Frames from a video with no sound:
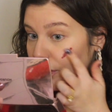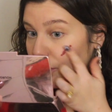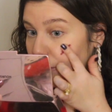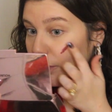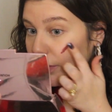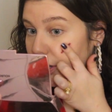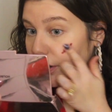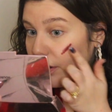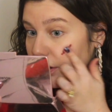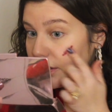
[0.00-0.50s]

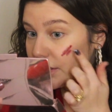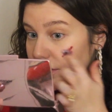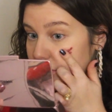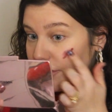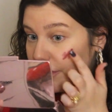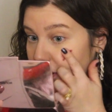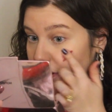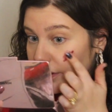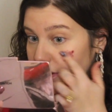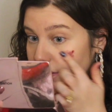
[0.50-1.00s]
When you're as
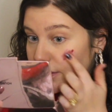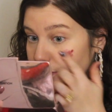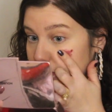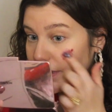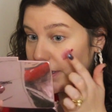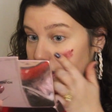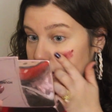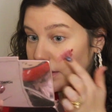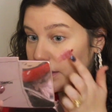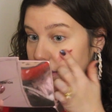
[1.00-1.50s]
fair as
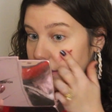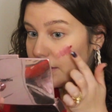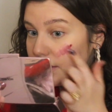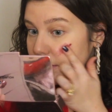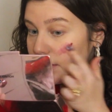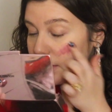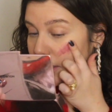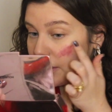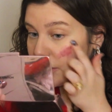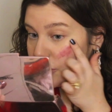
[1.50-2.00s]
me, at
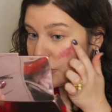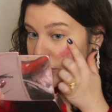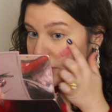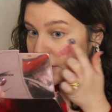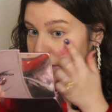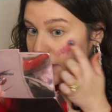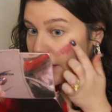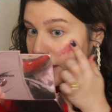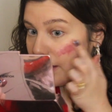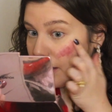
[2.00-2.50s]
least, I should
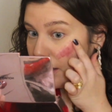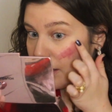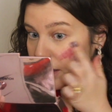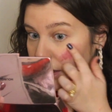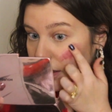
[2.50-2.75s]
say.